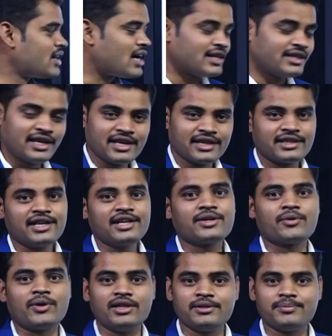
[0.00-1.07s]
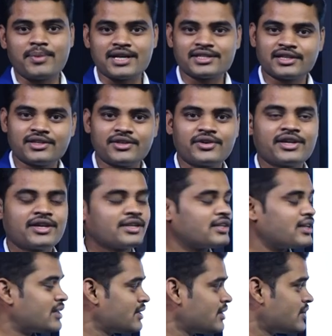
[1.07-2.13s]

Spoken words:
Adenandre, 12th pass Ador Girute.